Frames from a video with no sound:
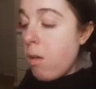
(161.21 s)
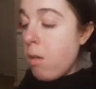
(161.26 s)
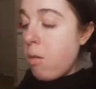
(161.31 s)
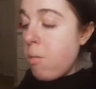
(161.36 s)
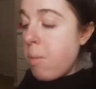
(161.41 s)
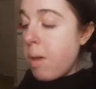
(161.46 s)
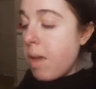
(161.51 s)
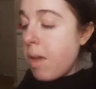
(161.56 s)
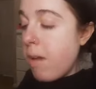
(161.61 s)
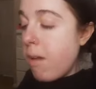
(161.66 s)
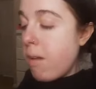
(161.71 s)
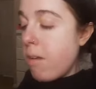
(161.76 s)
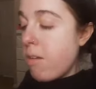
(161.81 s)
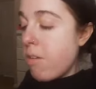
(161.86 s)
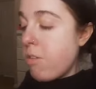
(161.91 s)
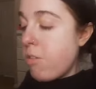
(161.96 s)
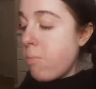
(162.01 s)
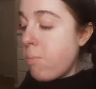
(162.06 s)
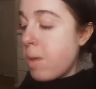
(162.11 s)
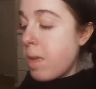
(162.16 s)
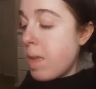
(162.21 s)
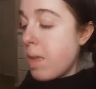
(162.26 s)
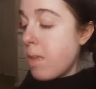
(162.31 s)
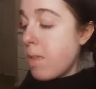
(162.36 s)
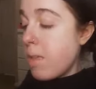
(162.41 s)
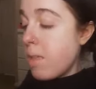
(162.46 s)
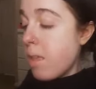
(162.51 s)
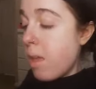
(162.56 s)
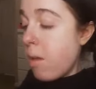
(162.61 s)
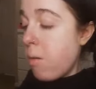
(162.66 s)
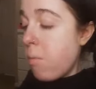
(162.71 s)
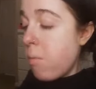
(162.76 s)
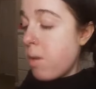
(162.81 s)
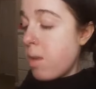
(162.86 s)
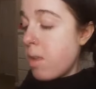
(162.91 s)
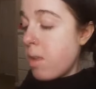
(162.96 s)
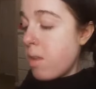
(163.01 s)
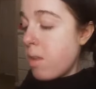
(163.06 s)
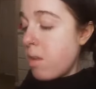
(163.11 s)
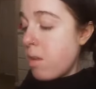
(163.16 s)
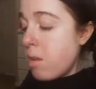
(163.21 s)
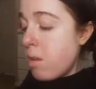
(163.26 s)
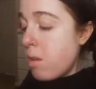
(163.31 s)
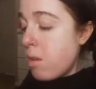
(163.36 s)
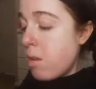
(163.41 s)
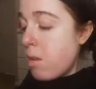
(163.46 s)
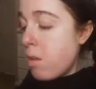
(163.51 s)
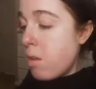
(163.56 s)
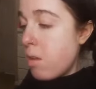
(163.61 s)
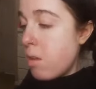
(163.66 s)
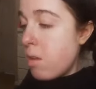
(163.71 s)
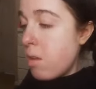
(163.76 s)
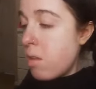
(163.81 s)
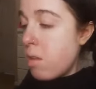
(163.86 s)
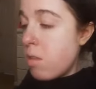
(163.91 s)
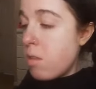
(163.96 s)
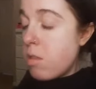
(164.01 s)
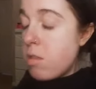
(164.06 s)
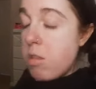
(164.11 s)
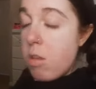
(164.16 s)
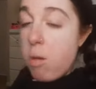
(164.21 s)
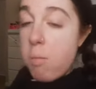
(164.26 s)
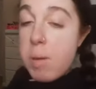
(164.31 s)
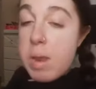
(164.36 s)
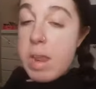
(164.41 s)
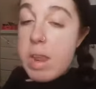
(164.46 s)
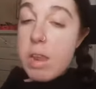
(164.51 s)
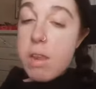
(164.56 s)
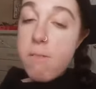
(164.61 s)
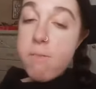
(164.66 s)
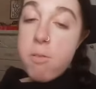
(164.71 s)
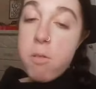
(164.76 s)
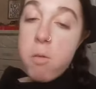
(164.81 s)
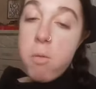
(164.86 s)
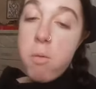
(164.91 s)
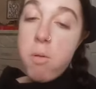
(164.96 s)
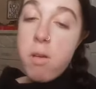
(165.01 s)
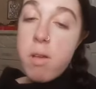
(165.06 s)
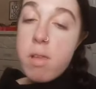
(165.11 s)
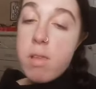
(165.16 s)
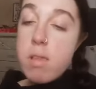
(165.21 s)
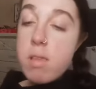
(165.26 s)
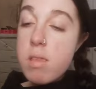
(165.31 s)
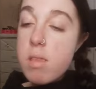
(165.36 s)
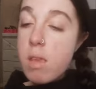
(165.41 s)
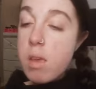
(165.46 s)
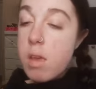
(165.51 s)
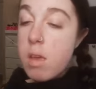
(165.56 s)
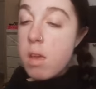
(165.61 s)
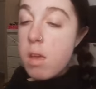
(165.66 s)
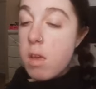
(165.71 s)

oh my gosh, because I wanted so many different ones.